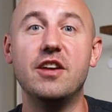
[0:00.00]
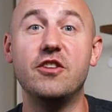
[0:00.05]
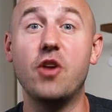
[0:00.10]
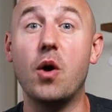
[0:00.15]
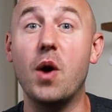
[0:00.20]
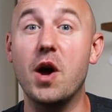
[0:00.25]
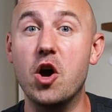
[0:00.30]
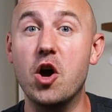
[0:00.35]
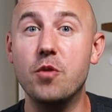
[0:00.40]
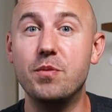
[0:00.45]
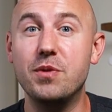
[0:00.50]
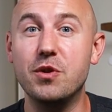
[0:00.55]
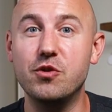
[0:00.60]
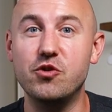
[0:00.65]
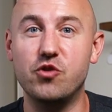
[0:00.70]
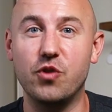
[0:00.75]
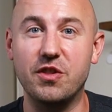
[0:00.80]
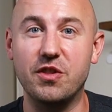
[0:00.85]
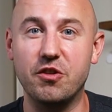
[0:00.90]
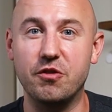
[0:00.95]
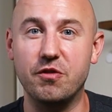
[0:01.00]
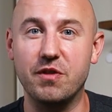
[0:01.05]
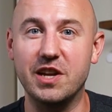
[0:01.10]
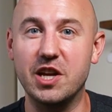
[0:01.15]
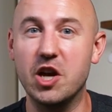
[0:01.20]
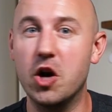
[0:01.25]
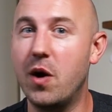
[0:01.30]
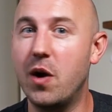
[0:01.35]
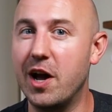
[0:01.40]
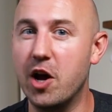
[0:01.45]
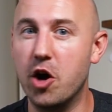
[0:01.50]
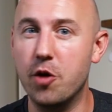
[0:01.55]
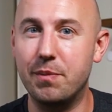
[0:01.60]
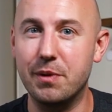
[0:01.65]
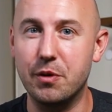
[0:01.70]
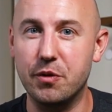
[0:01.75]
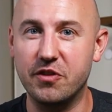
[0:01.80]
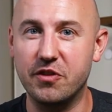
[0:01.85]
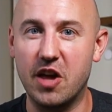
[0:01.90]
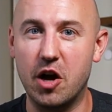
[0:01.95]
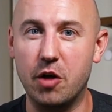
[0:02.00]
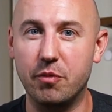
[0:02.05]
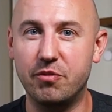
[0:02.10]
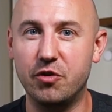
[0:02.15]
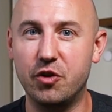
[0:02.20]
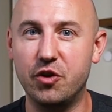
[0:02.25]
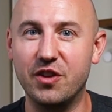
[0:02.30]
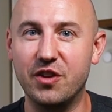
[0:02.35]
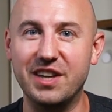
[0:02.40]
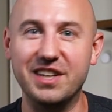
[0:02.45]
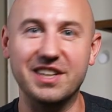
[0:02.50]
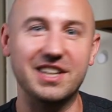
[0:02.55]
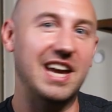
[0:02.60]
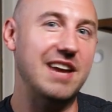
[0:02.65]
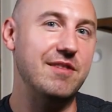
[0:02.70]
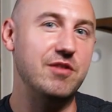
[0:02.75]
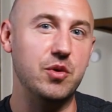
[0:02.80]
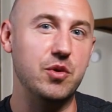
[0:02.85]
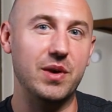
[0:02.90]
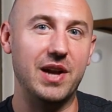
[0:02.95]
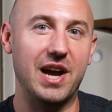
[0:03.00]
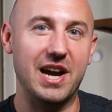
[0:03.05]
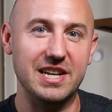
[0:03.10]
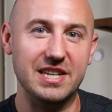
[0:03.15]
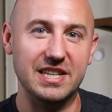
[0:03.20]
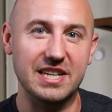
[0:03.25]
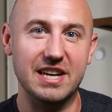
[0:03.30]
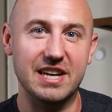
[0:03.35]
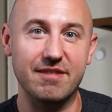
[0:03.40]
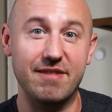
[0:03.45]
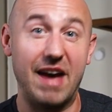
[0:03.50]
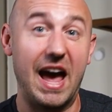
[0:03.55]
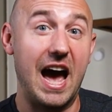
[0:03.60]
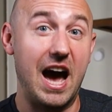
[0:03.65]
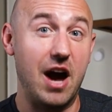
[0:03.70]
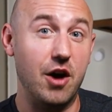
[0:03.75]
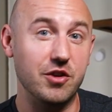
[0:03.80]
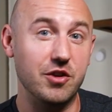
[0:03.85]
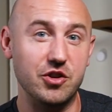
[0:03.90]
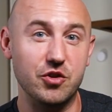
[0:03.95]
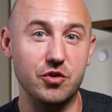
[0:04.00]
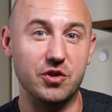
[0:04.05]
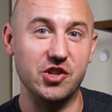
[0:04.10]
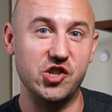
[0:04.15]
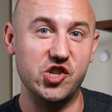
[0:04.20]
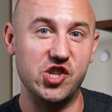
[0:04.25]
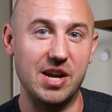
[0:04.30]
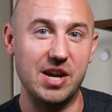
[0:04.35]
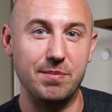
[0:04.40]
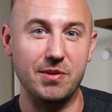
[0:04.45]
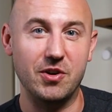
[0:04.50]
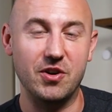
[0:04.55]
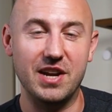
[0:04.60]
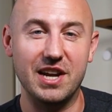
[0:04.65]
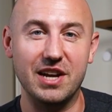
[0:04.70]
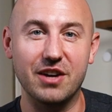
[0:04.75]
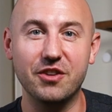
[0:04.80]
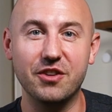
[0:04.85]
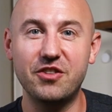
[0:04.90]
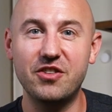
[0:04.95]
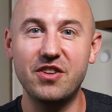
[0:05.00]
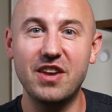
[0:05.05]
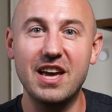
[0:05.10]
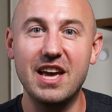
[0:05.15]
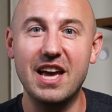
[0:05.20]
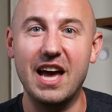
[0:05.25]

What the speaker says: So I hope you enjoyed this video. I hope it was helpful and gave you an idea of how you could shape your nails.